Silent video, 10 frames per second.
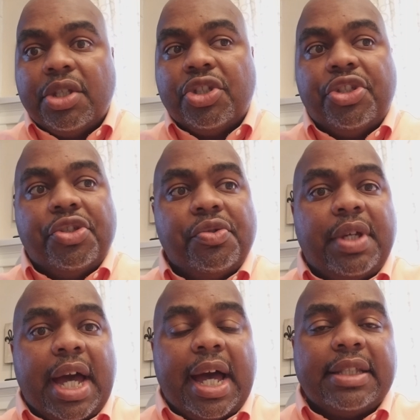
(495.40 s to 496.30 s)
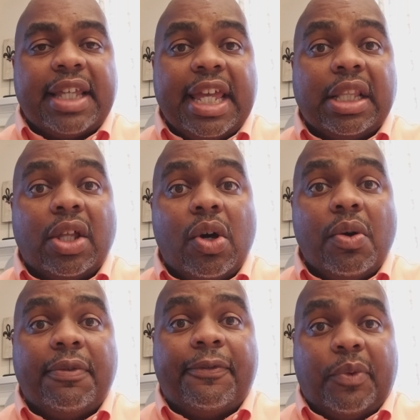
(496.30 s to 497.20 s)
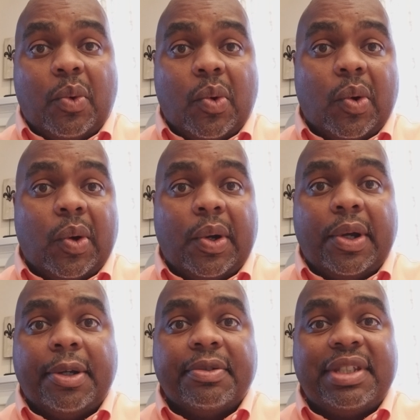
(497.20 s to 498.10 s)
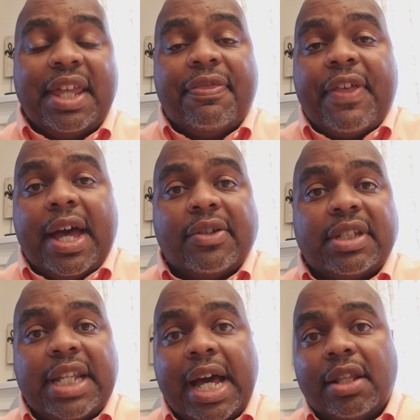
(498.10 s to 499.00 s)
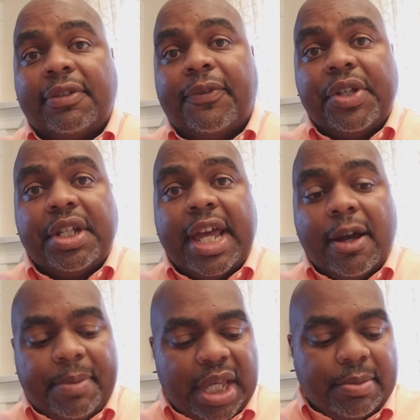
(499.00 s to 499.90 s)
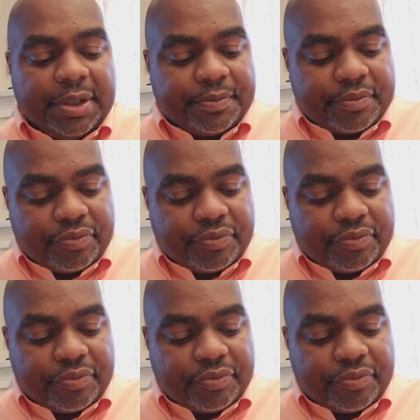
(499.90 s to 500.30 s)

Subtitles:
you got a loan for $10,000 for your down payment,